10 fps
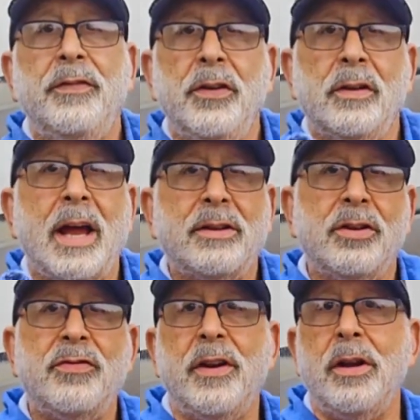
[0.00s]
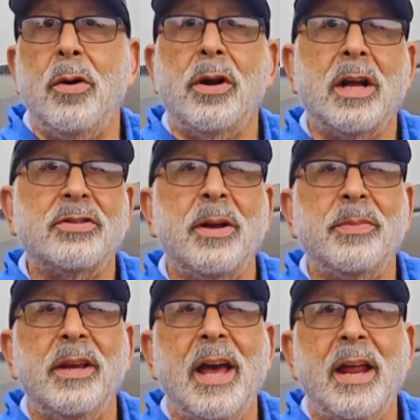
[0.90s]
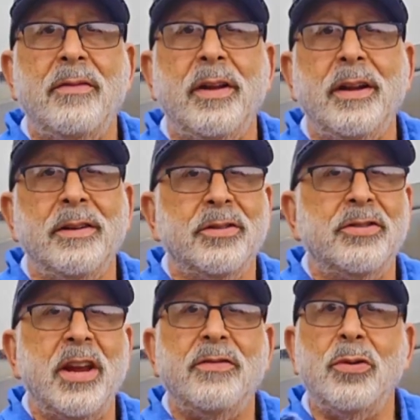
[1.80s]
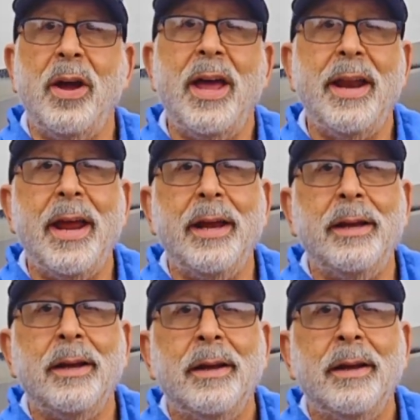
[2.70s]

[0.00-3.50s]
If you like this video, got something out of it, saved you a headache,